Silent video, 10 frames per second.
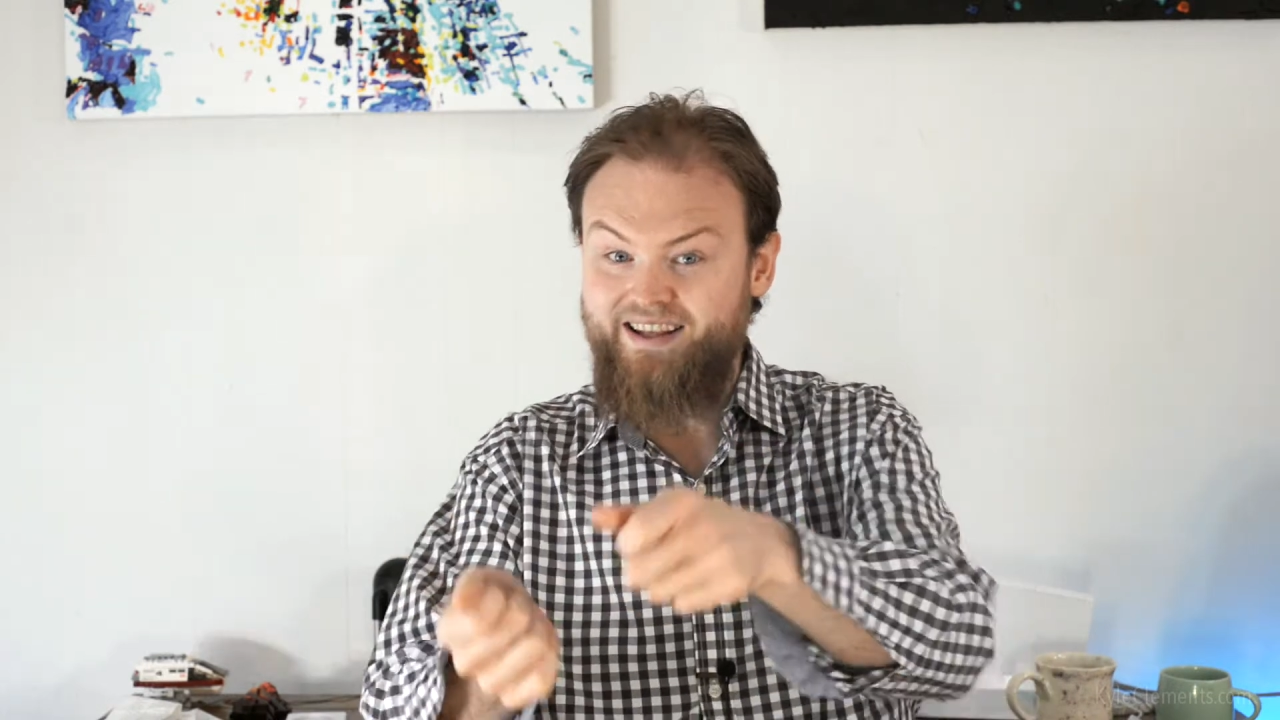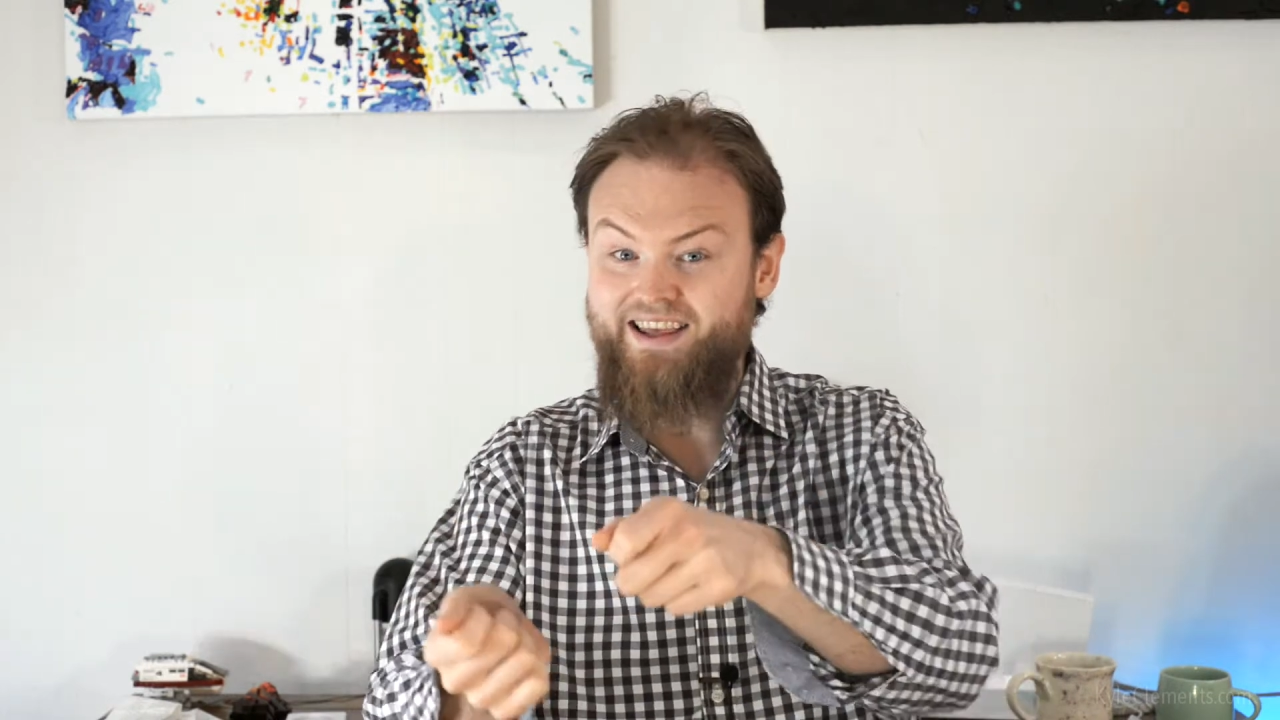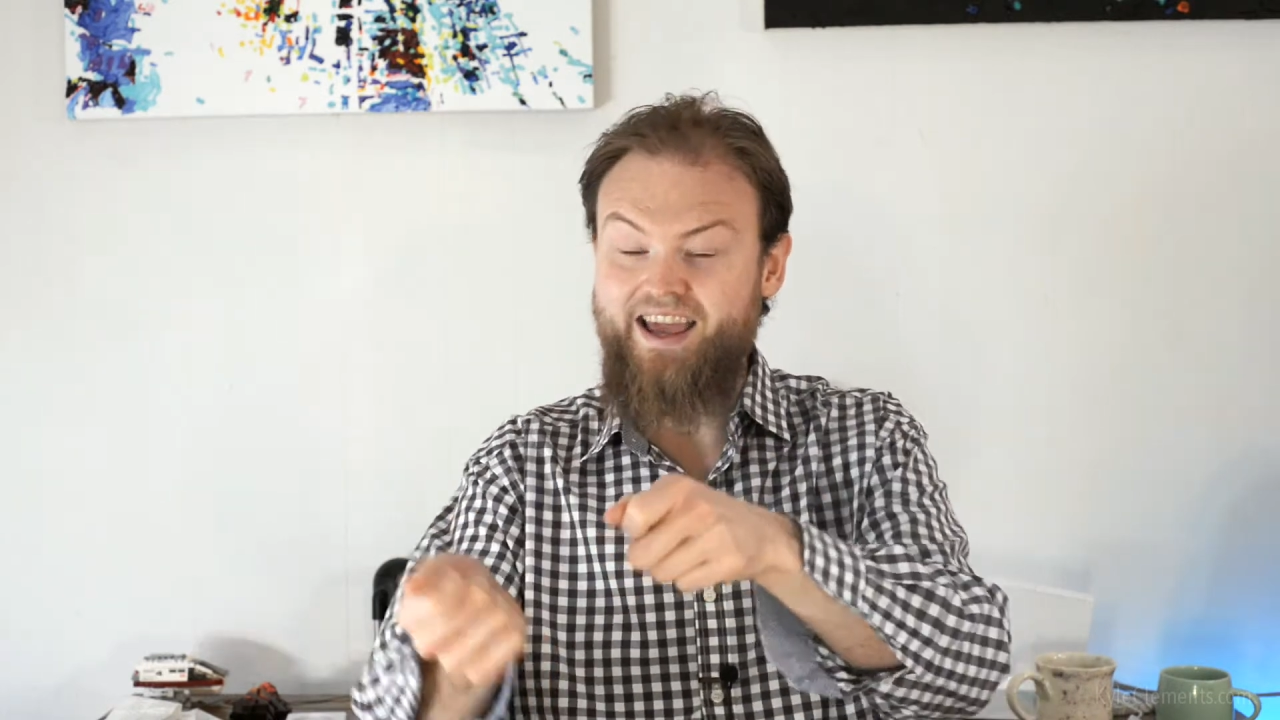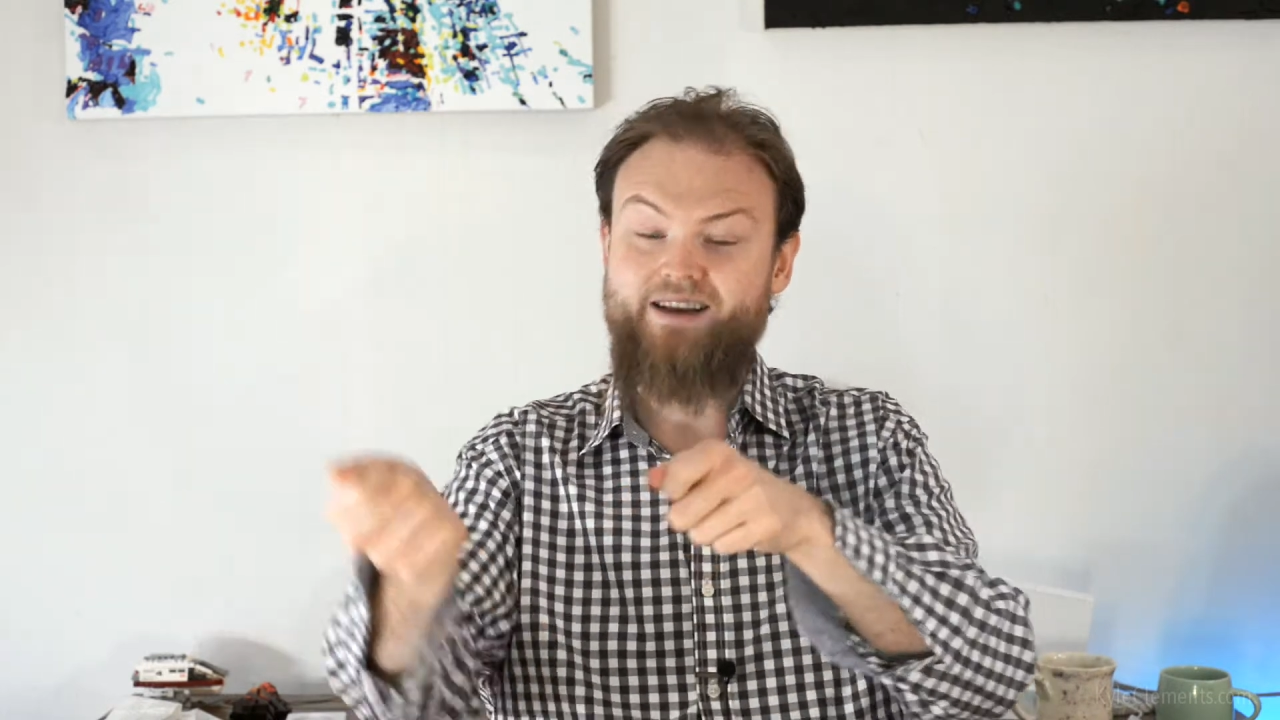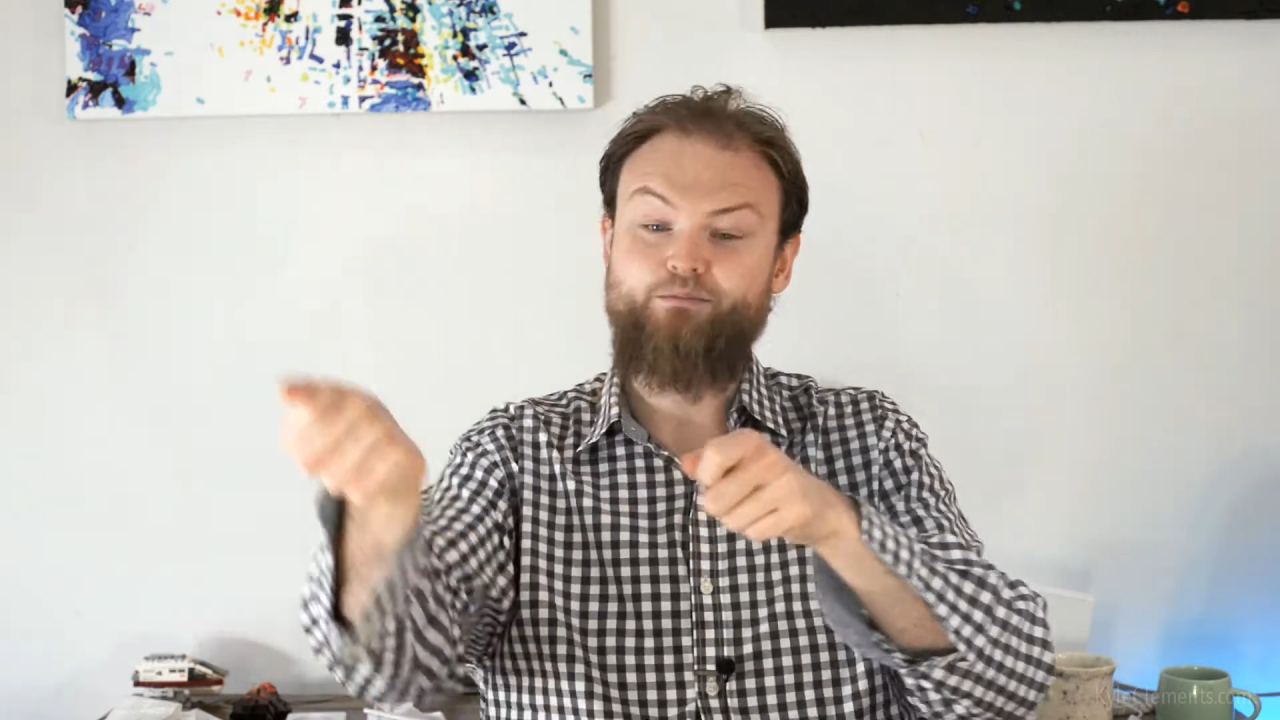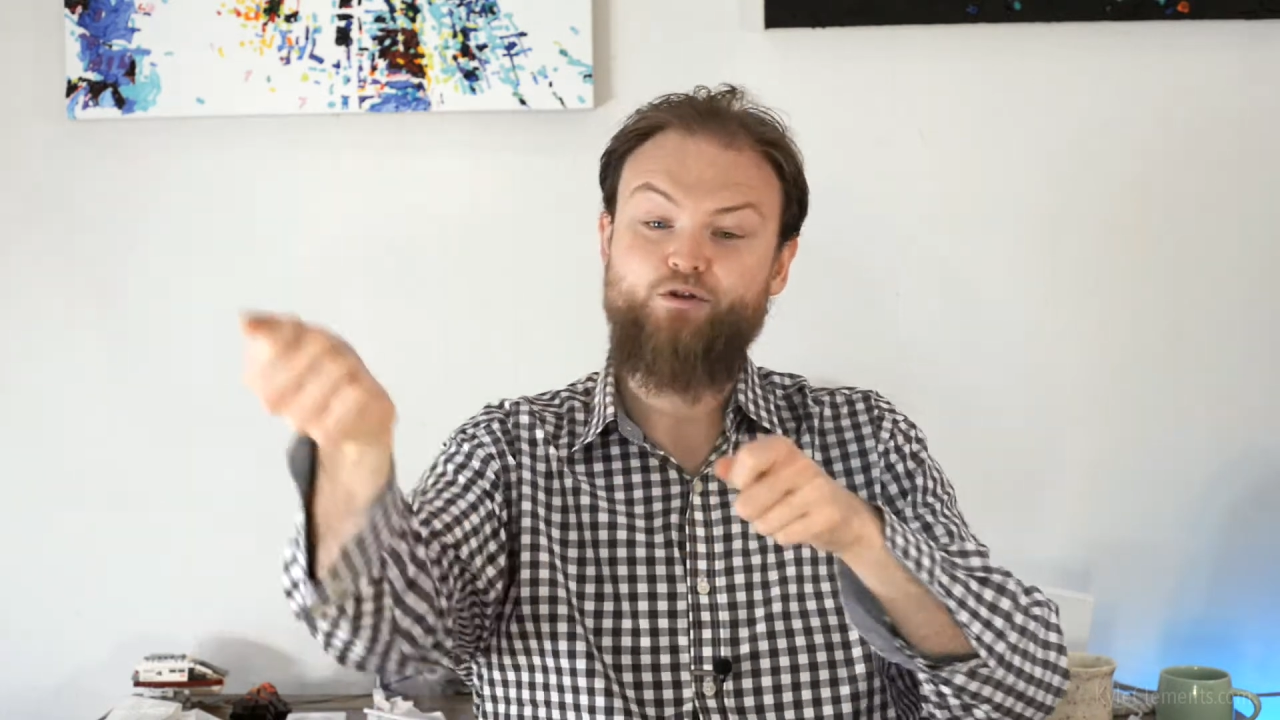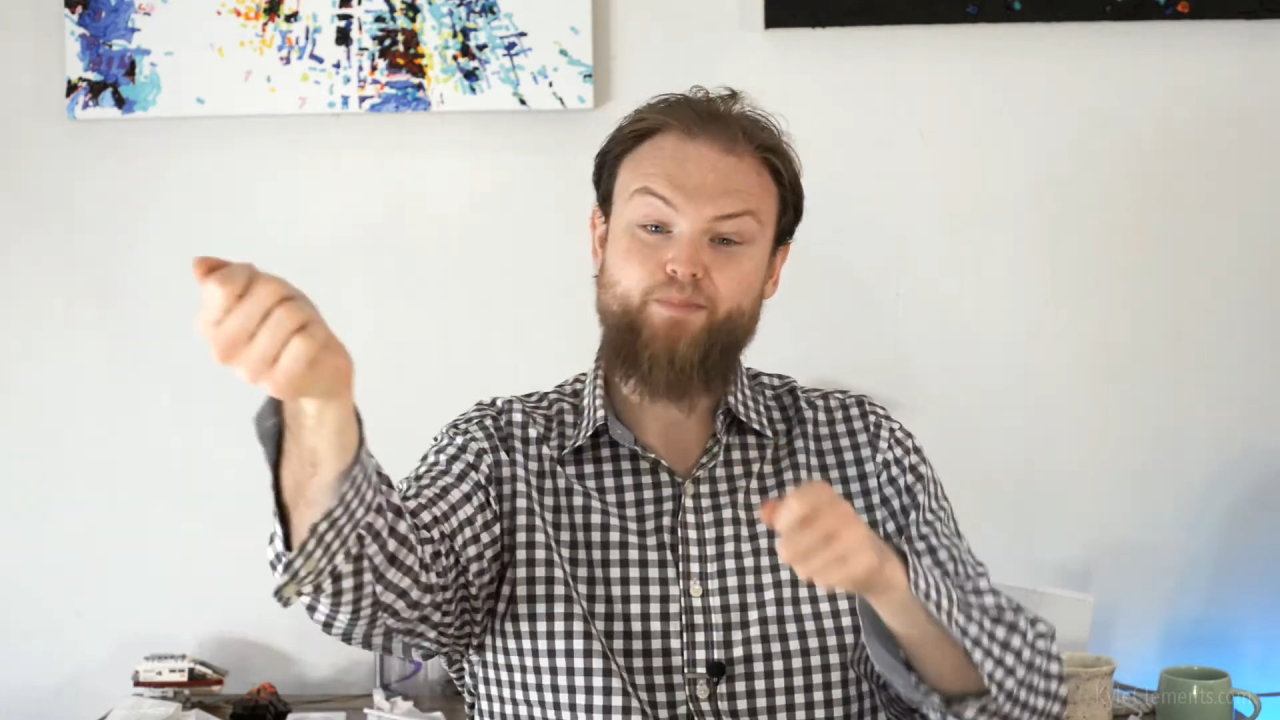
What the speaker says: can't move